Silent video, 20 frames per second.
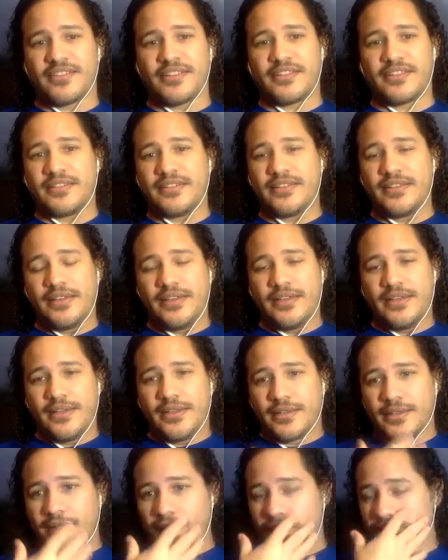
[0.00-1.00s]
it.
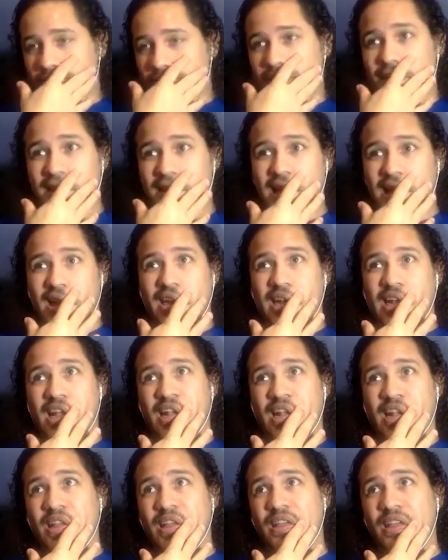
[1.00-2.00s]

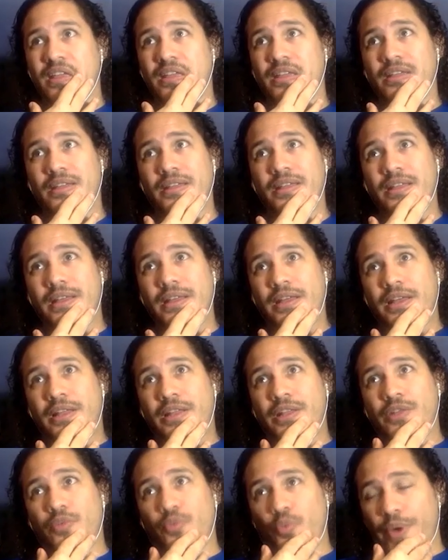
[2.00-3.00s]
And the
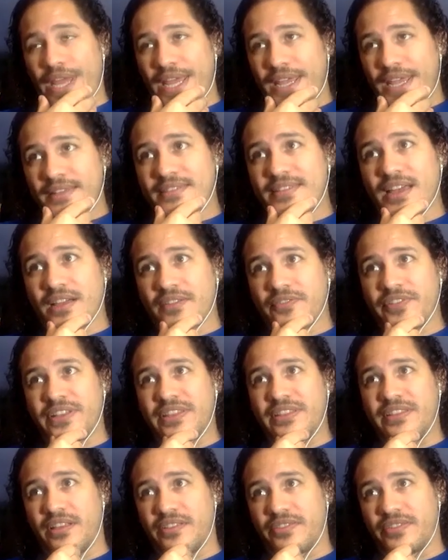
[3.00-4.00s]
way
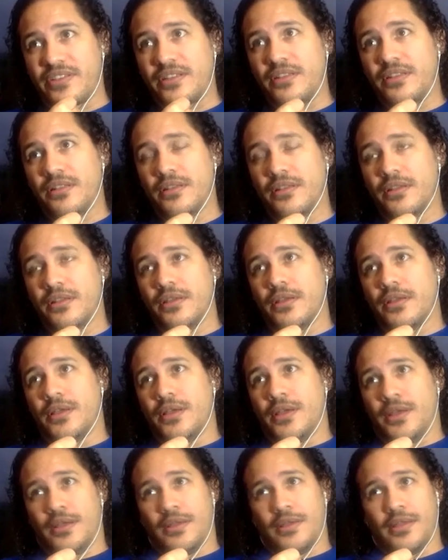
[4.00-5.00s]
TACFIT does it,
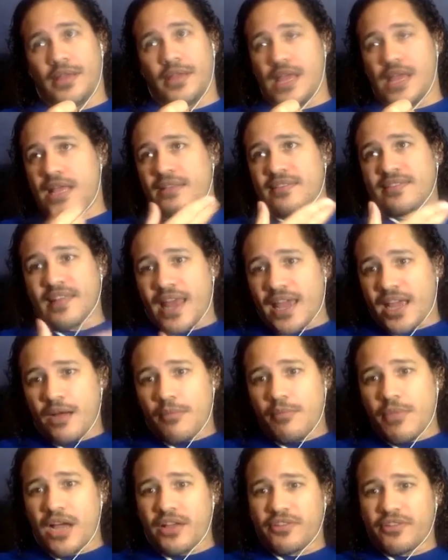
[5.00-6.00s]
it's like a
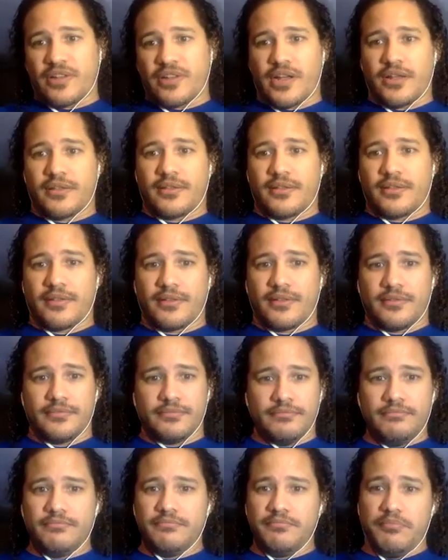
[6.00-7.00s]
martial art.
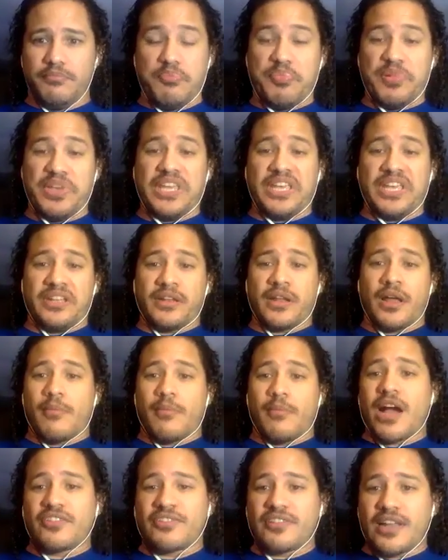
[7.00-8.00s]
Being a
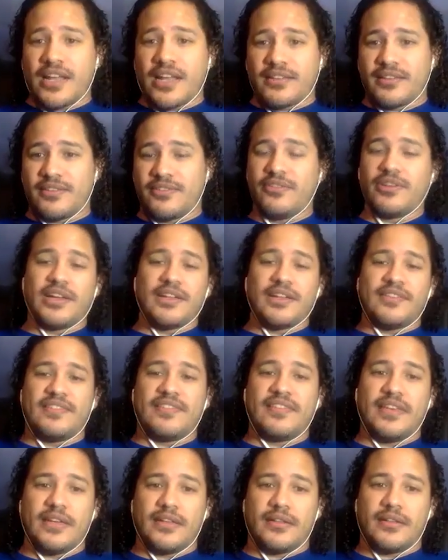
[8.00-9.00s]
martial artist, you could
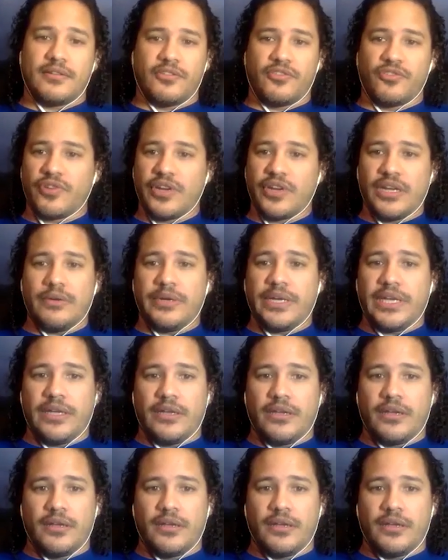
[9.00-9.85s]
see it straight away.